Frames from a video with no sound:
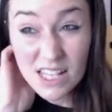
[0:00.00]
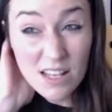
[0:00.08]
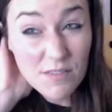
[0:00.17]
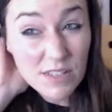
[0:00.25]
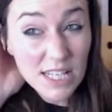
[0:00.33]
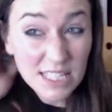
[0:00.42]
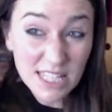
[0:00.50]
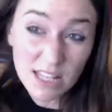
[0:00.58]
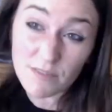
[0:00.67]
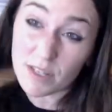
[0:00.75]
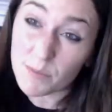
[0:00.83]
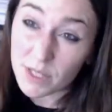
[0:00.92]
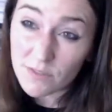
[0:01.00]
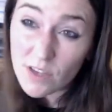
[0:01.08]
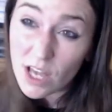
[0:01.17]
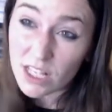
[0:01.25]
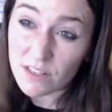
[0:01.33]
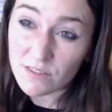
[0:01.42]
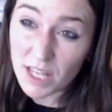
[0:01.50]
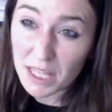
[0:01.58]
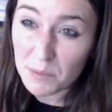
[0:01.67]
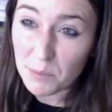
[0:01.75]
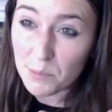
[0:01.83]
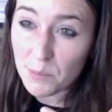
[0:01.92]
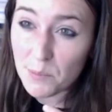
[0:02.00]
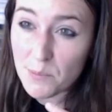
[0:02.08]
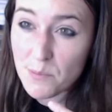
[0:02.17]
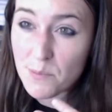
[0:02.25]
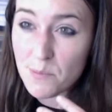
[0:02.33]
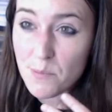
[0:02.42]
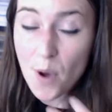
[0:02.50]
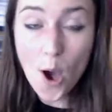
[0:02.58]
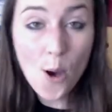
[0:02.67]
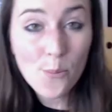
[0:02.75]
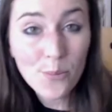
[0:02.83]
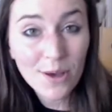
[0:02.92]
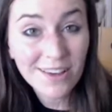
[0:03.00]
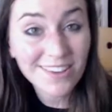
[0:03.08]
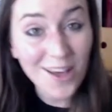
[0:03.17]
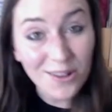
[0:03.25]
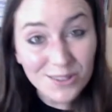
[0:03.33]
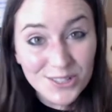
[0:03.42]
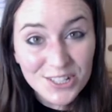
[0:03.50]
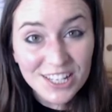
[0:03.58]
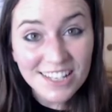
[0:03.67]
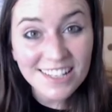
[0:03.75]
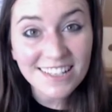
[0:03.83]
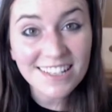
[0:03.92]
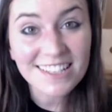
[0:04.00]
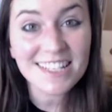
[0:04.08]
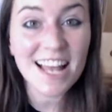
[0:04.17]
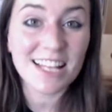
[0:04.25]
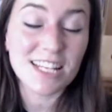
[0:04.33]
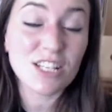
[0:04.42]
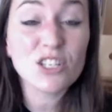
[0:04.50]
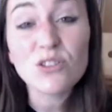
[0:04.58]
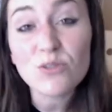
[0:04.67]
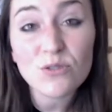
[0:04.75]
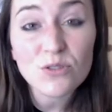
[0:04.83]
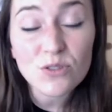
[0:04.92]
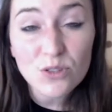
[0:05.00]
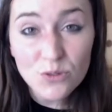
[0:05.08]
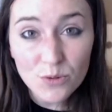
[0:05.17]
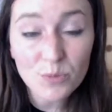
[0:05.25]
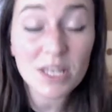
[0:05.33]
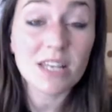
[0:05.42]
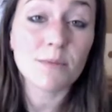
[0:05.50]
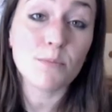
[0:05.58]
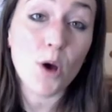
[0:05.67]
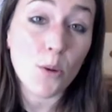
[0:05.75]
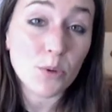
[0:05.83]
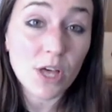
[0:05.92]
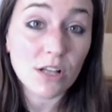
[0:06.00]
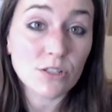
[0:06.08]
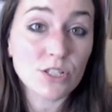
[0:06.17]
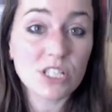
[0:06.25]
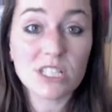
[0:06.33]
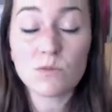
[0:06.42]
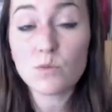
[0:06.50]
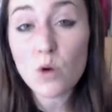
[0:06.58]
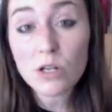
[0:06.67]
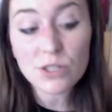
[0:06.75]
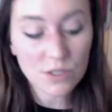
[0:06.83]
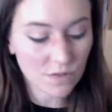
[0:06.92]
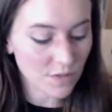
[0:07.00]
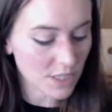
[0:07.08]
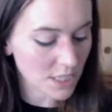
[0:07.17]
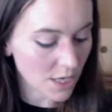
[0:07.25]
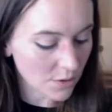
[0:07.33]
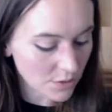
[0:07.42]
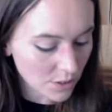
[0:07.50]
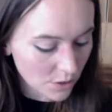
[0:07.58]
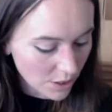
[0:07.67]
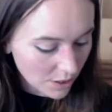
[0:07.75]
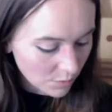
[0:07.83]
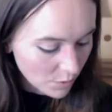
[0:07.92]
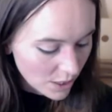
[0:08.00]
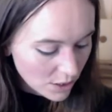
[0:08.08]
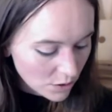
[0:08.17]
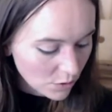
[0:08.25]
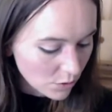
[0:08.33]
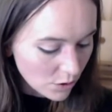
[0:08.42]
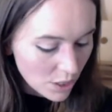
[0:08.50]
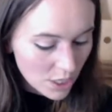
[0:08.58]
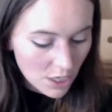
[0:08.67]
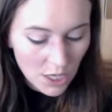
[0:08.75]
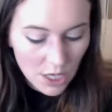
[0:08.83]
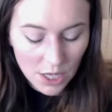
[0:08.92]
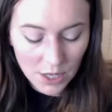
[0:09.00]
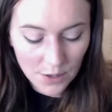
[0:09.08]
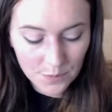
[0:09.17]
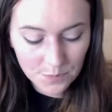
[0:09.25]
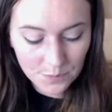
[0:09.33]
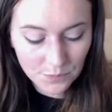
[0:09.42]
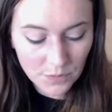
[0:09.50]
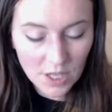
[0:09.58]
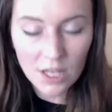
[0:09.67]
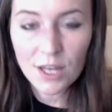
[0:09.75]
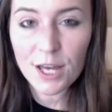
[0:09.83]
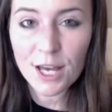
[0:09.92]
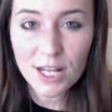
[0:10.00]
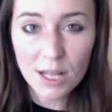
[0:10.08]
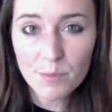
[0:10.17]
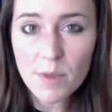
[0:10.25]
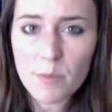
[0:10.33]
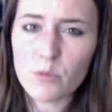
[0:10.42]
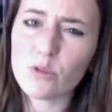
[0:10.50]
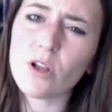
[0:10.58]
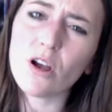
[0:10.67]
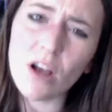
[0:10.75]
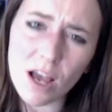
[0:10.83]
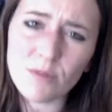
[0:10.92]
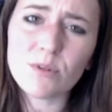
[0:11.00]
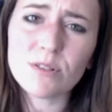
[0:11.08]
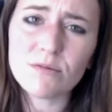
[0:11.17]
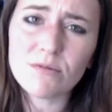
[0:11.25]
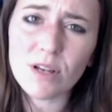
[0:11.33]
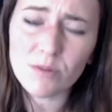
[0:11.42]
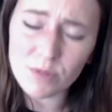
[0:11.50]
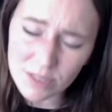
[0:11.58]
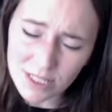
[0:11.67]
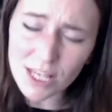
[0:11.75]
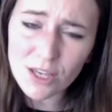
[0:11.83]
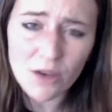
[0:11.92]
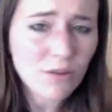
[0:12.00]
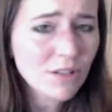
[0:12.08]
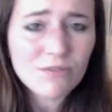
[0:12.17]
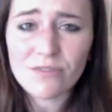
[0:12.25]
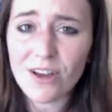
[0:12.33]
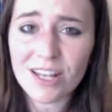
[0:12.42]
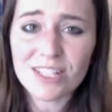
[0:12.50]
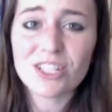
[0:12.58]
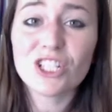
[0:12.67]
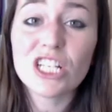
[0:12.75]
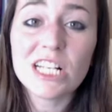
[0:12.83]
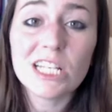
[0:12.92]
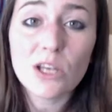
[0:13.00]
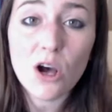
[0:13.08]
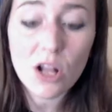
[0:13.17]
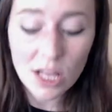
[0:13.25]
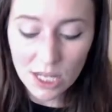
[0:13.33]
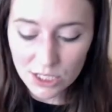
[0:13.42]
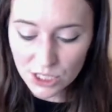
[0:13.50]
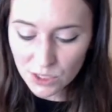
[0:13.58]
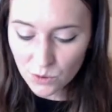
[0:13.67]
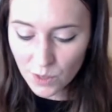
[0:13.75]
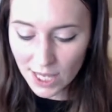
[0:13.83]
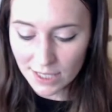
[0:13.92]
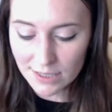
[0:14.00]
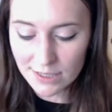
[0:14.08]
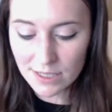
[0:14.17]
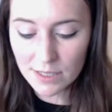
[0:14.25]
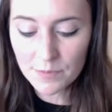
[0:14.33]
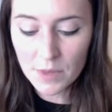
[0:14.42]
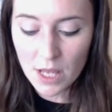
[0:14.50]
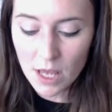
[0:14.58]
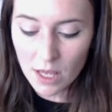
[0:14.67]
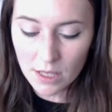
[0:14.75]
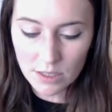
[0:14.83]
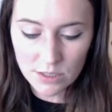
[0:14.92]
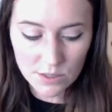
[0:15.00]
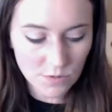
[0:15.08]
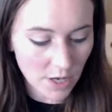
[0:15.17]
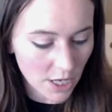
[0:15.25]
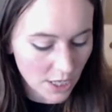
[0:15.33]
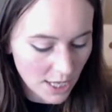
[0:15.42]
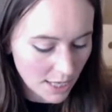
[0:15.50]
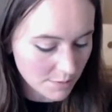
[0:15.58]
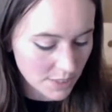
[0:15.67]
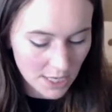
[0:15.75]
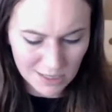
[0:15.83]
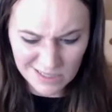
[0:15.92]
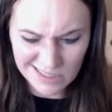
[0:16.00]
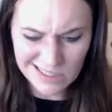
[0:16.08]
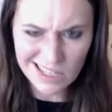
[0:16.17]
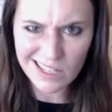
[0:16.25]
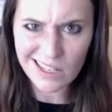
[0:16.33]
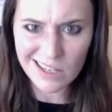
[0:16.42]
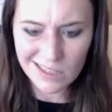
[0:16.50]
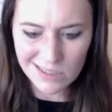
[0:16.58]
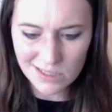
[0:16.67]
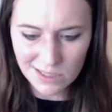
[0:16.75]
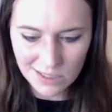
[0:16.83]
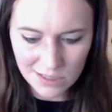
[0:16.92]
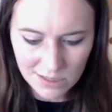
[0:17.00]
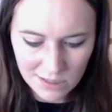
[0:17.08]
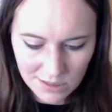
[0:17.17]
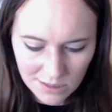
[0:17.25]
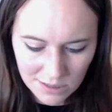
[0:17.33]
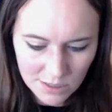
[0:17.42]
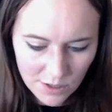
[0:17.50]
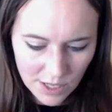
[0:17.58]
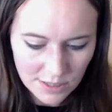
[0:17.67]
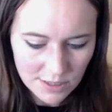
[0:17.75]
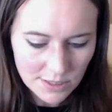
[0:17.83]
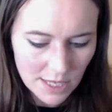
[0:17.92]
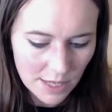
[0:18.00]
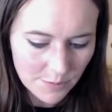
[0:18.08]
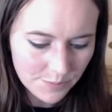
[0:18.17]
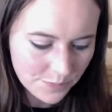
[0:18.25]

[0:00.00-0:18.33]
a lovely bit of kind of like pop culture, Italian, European pop culture to watch the video. So whether you're a club member or not, I would say go and find Gigliola Cinquetti, and I'll just write her name down because it's kind of hard to know how to say.